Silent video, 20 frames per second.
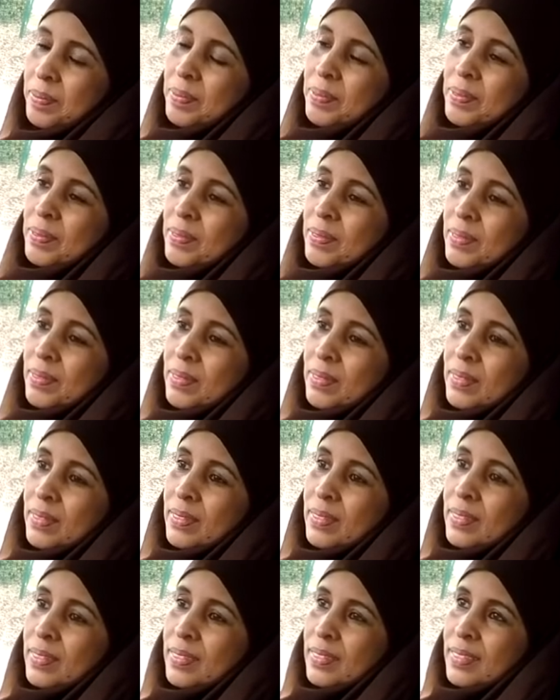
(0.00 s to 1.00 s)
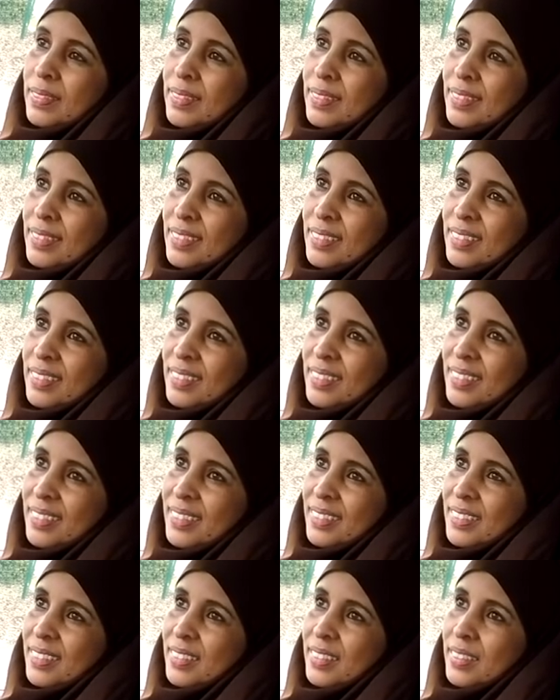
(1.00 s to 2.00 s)

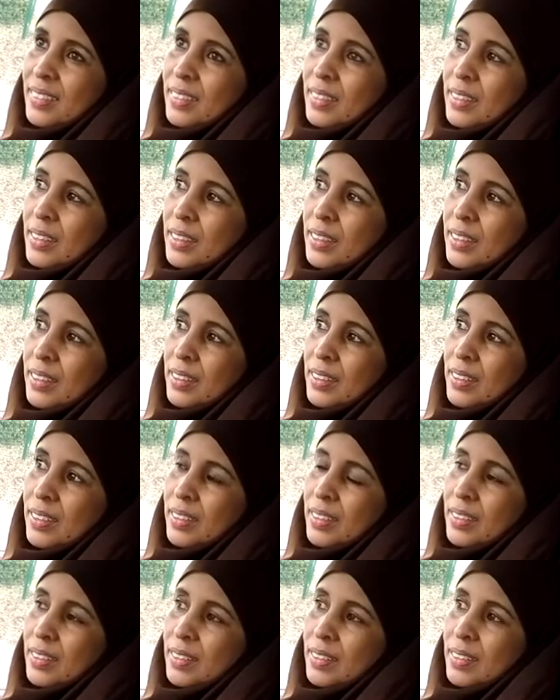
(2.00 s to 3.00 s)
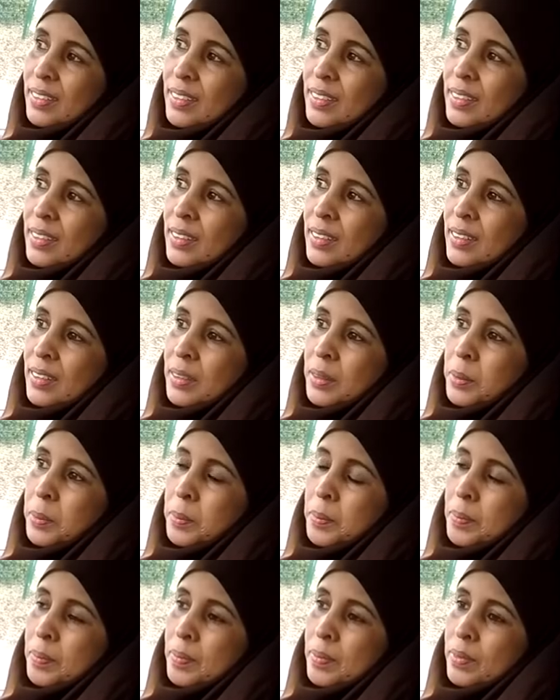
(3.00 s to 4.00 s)

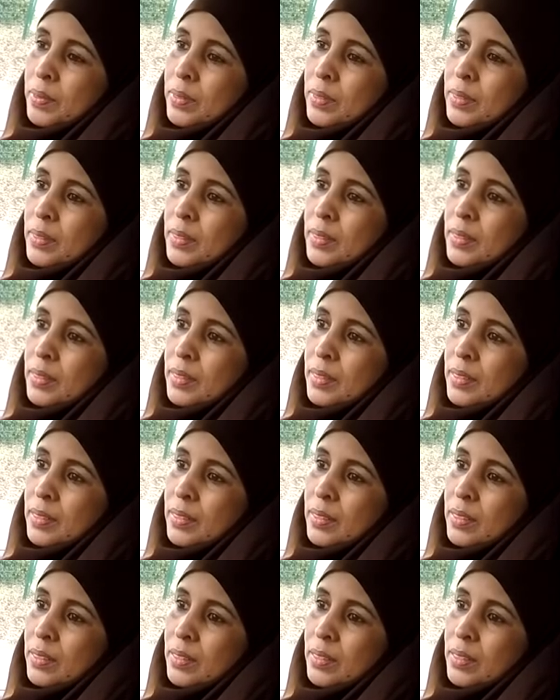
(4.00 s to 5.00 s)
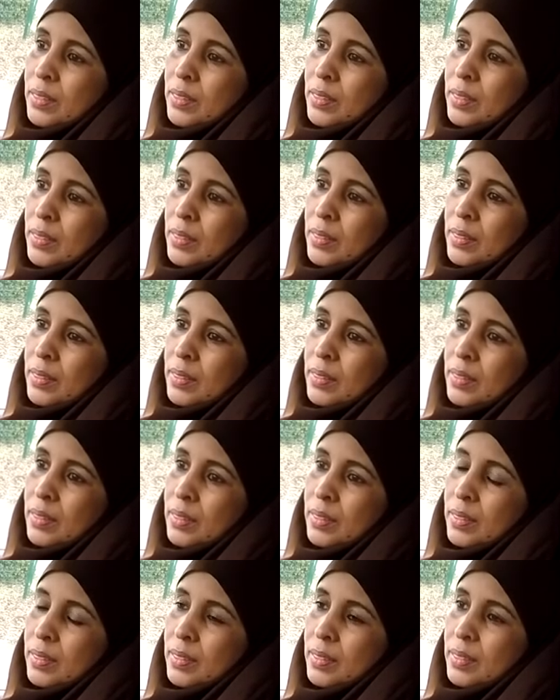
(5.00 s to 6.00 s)

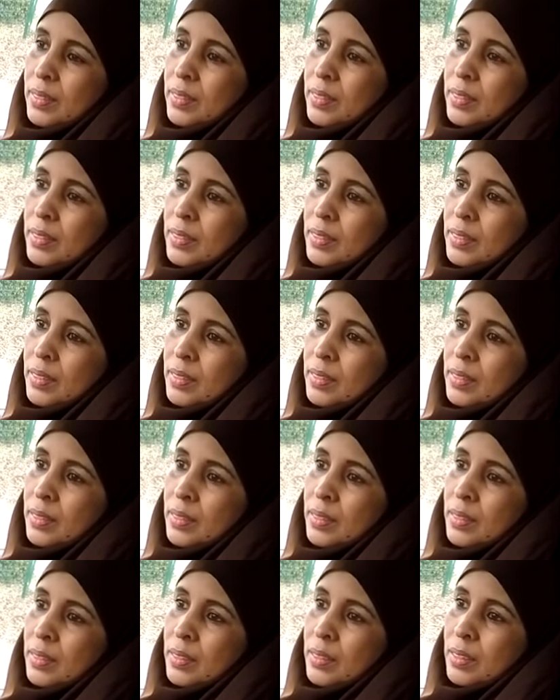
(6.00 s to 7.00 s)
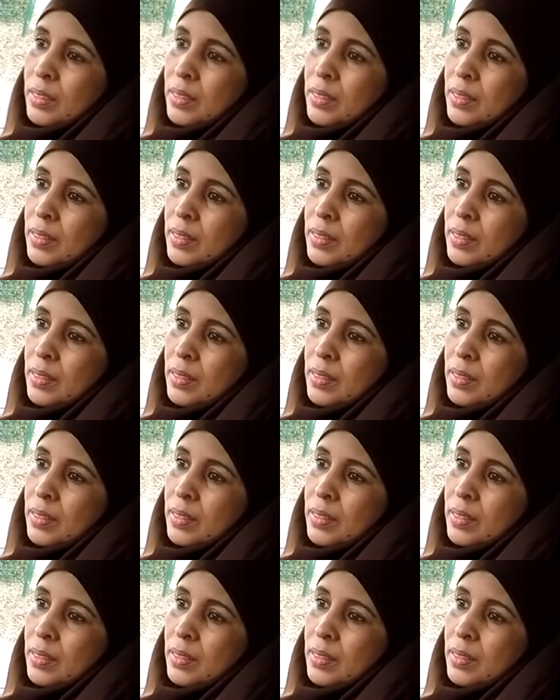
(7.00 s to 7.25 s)
[no speech]